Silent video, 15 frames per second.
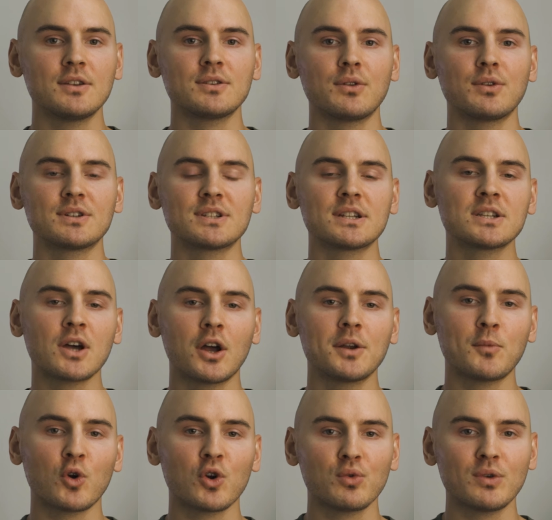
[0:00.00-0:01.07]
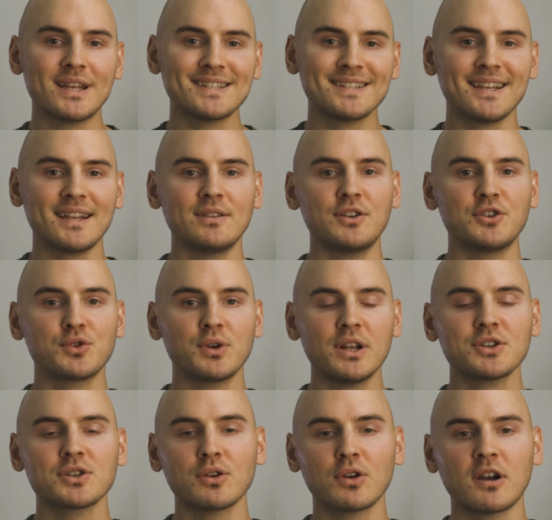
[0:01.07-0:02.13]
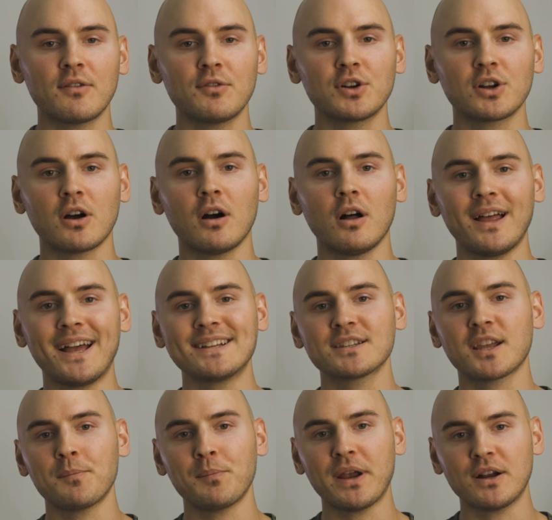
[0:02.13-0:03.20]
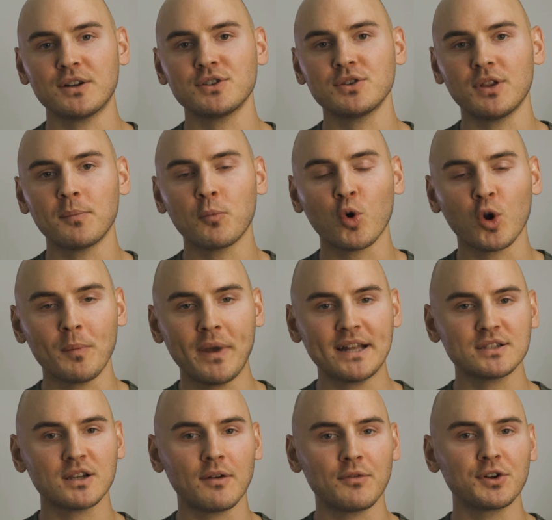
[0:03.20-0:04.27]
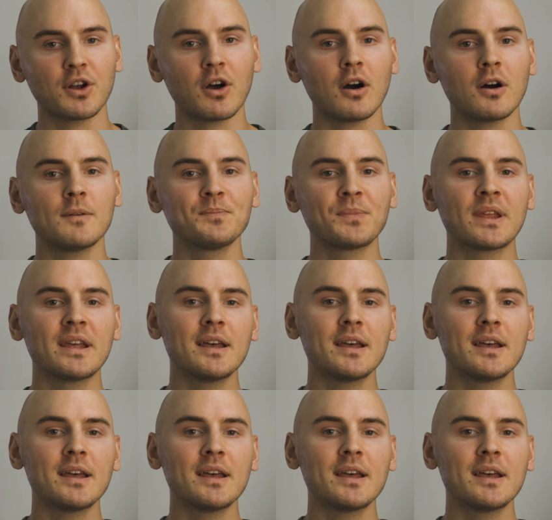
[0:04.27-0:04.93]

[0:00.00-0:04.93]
So there's a ton more risk in the traditional covered call as compared to the poor man's covered call.